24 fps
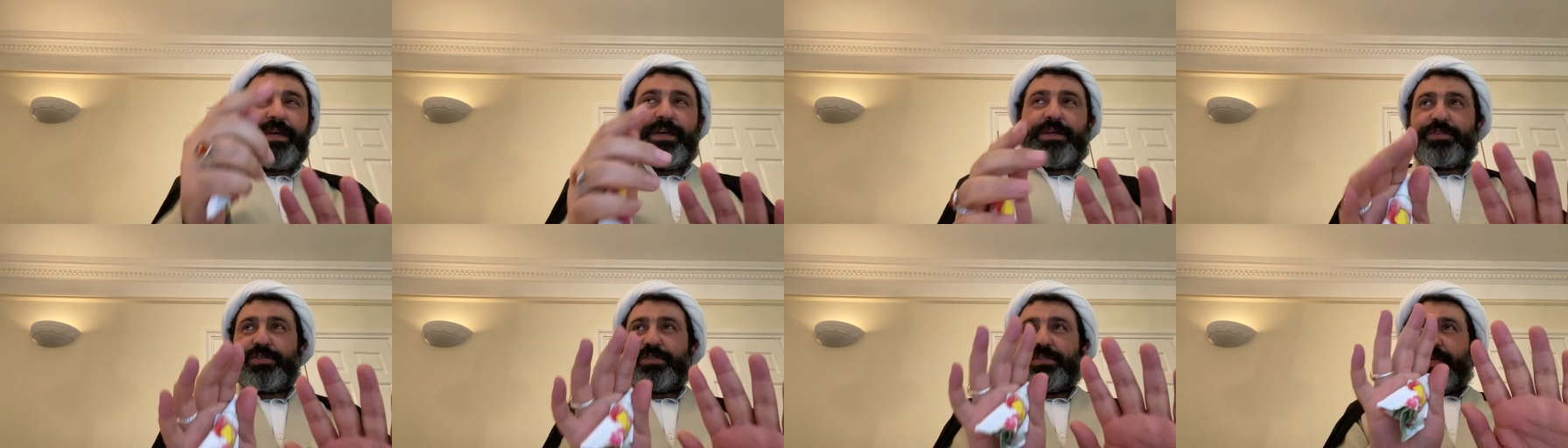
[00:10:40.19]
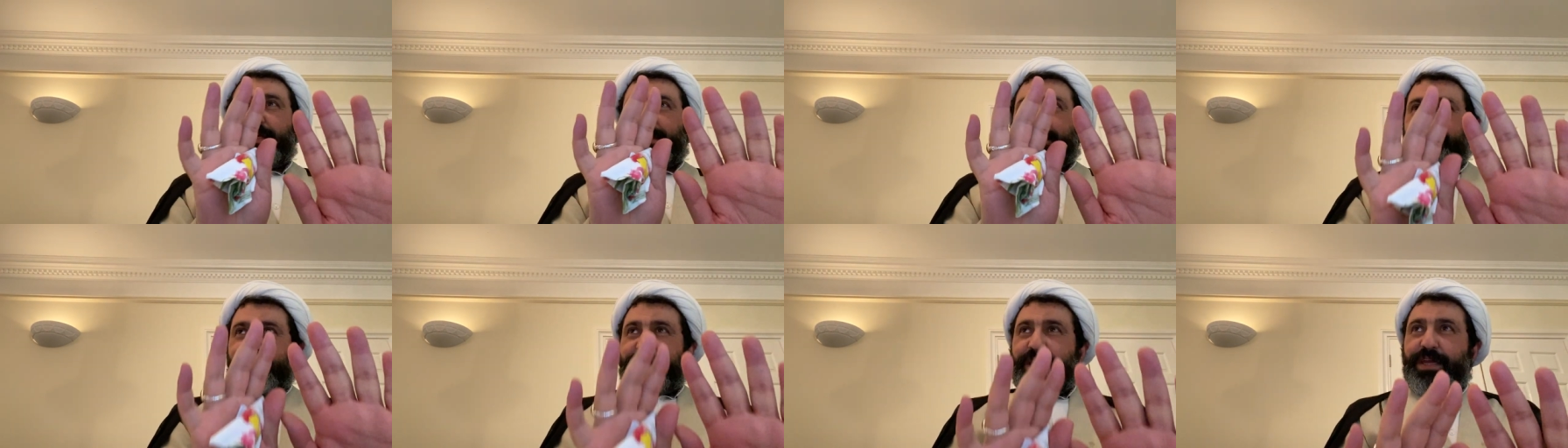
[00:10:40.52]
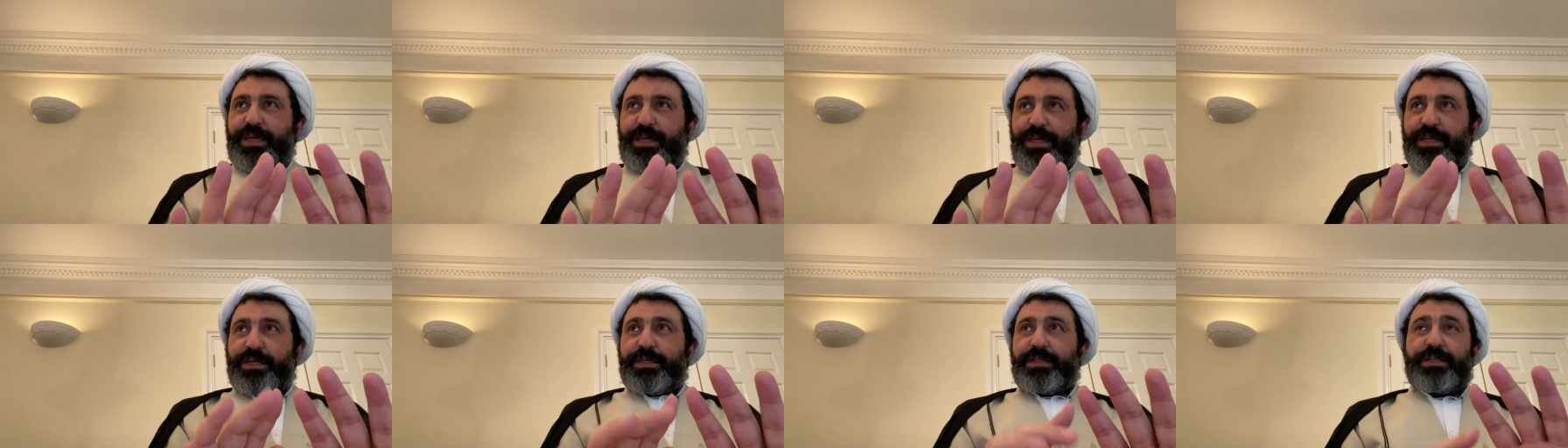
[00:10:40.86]
So they
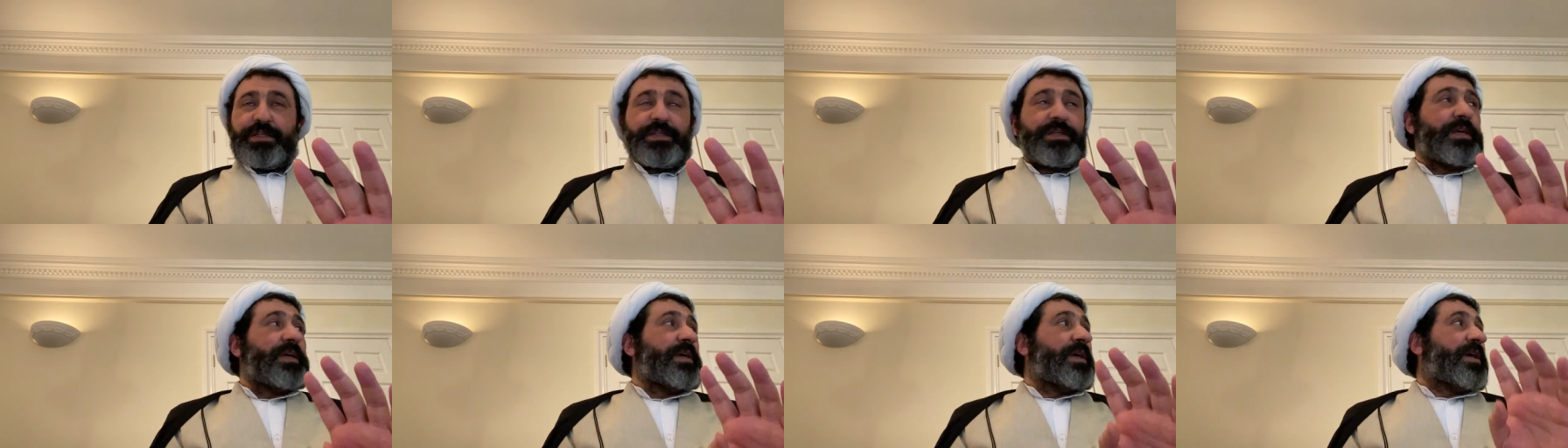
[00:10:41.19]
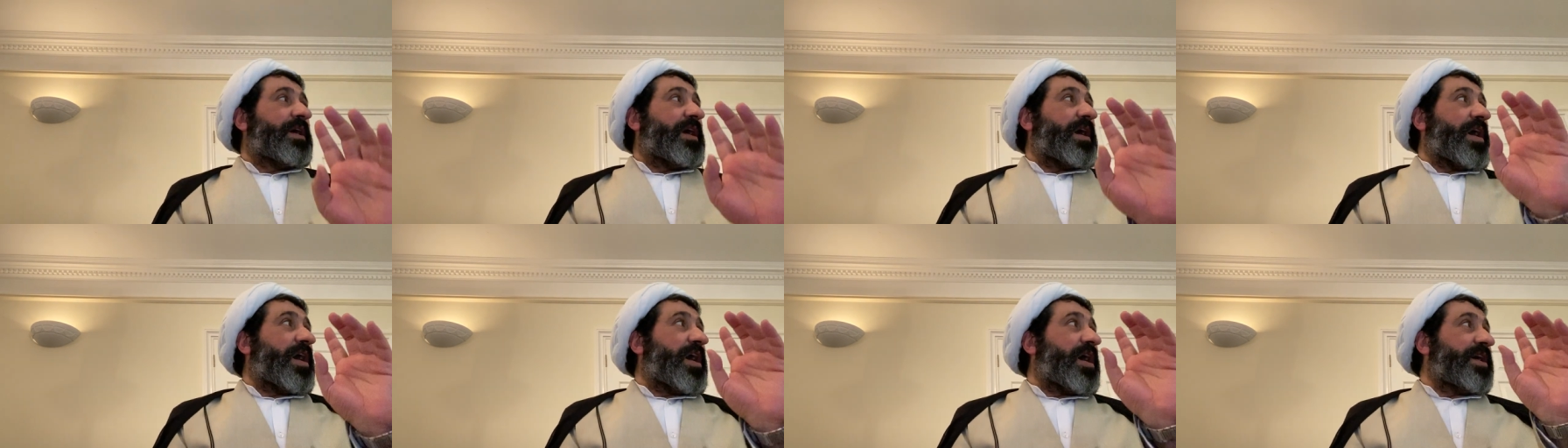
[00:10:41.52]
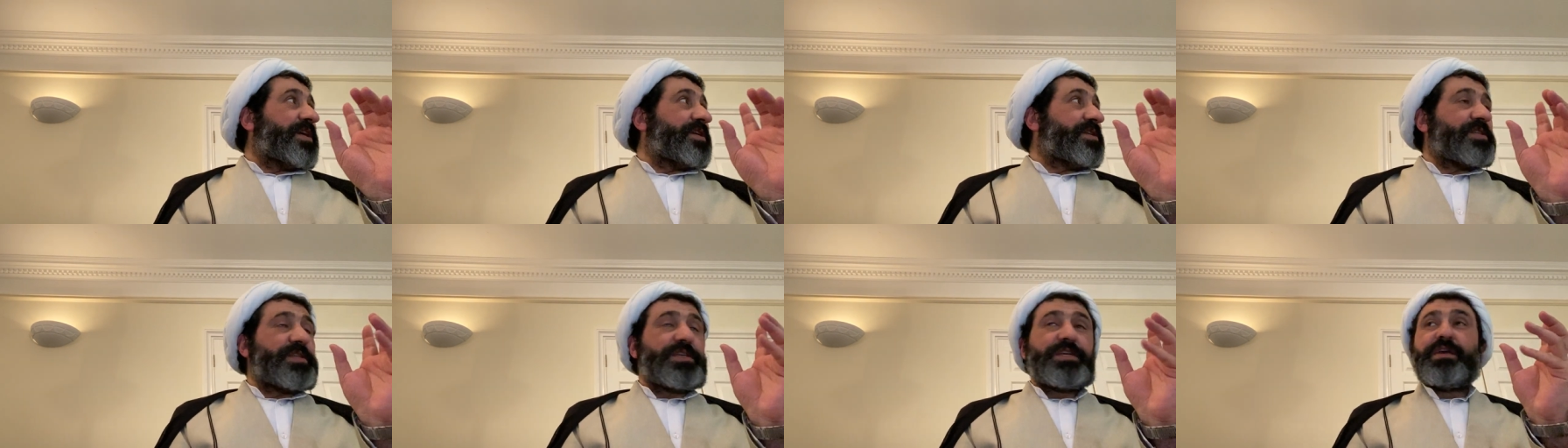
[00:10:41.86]
stay here.
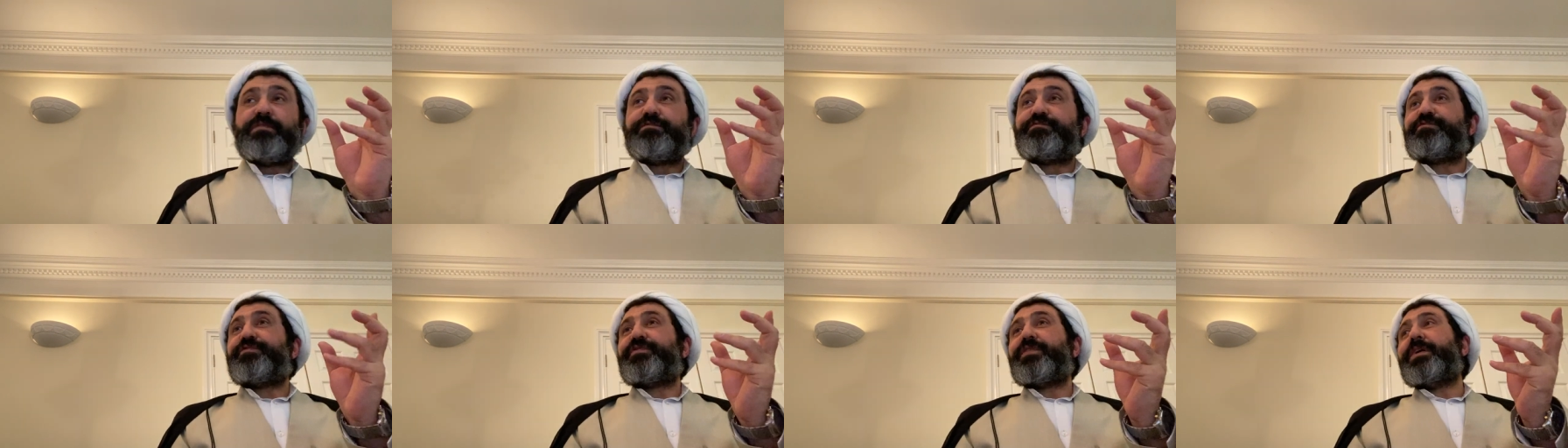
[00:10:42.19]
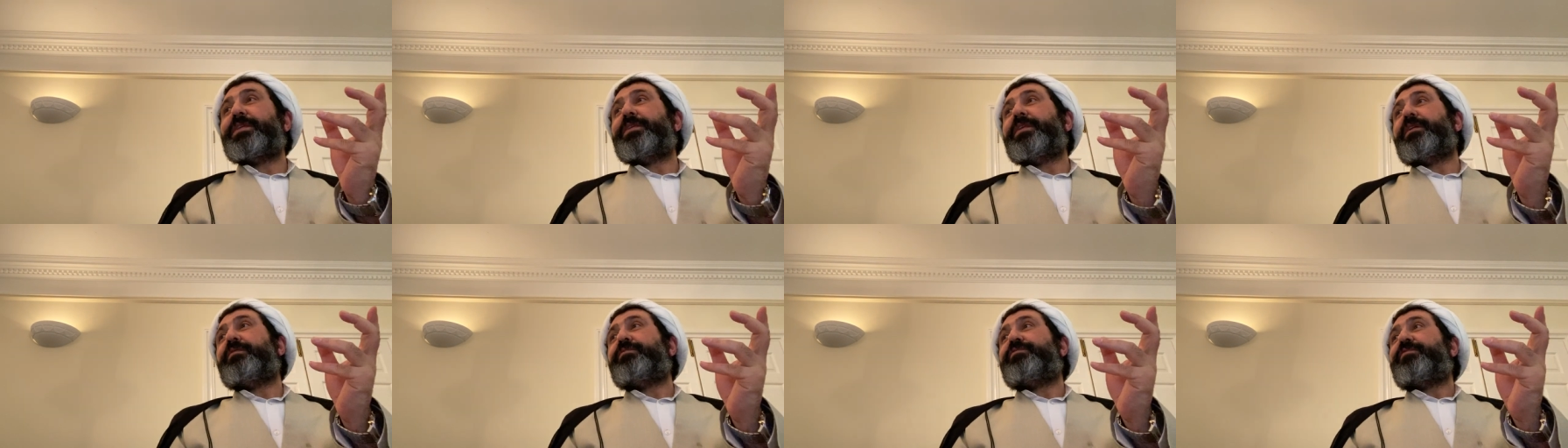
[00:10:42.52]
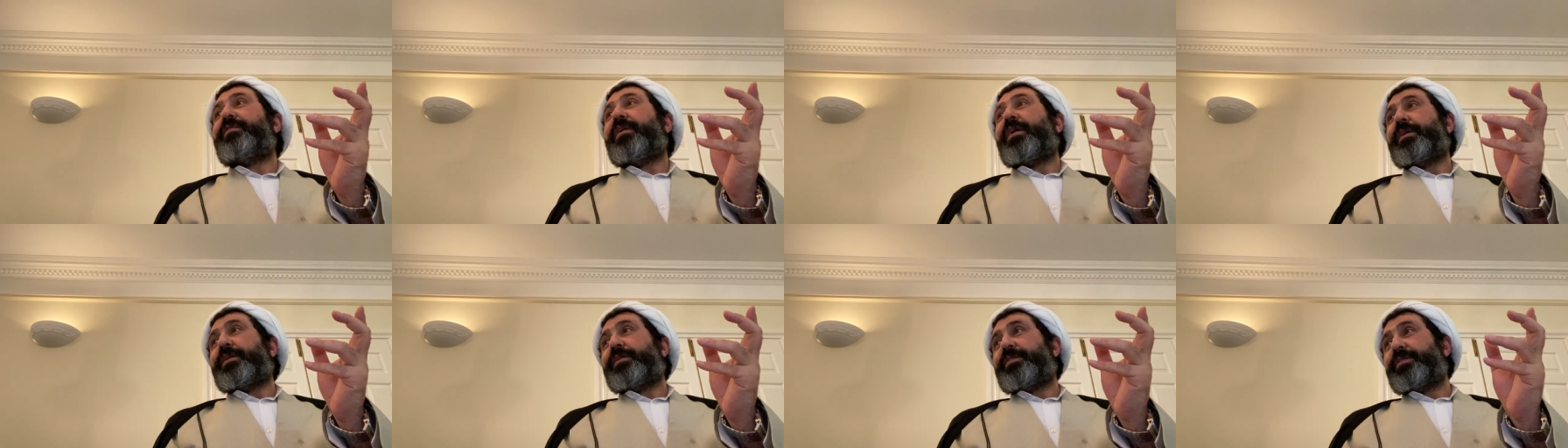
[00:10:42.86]
I see a friendly
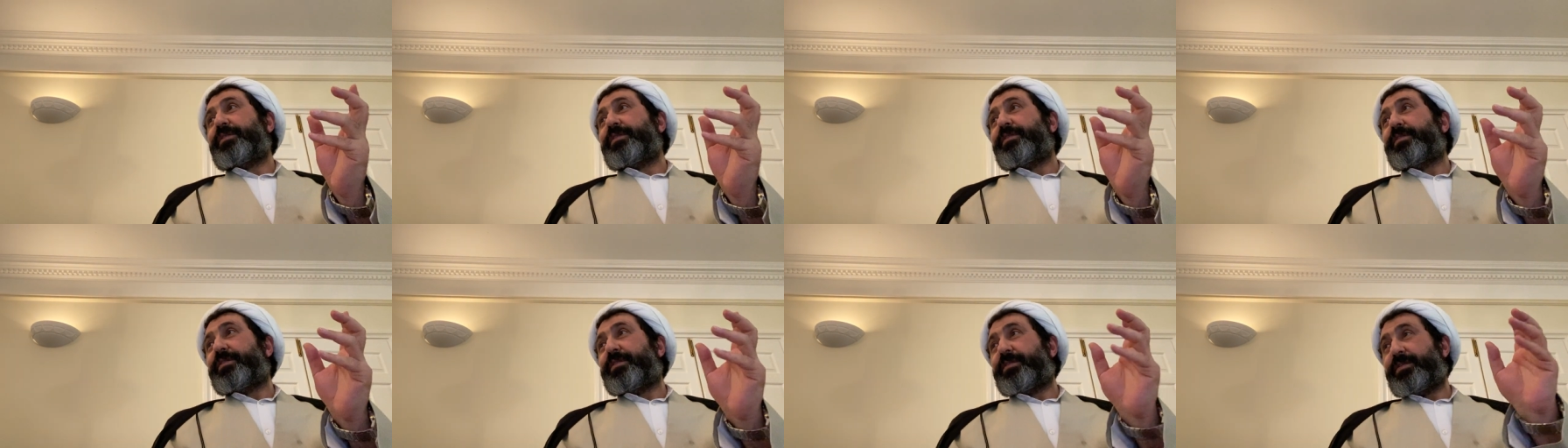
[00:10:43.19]
fire.